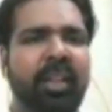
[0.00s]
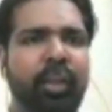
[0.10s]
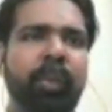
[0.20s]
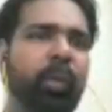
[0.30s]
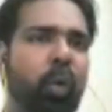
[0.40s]

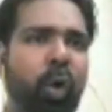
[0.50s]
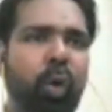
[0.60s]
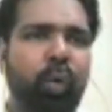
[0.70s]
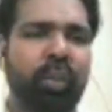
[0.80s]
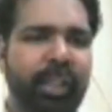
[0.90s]
you may
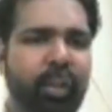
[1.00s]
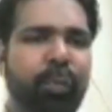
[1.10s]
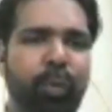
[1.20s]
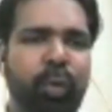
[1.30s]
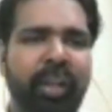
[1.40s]
want to set your
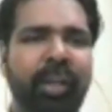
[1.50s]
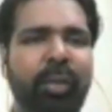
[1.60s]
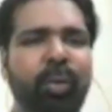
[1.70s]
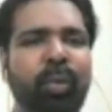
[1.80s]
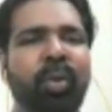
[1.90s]
foot
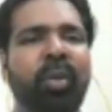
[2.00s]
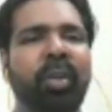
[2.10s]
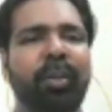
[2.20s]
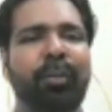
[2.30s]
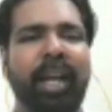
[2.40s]
into
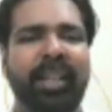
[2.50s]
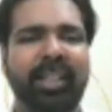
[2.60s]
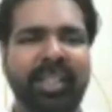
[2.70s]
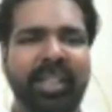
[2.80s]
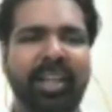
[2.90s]

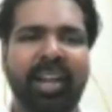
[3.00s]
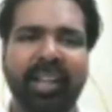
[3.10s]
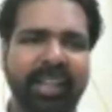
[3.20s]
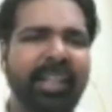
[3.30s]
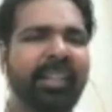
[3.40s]
fantasy
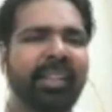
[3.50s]
writing.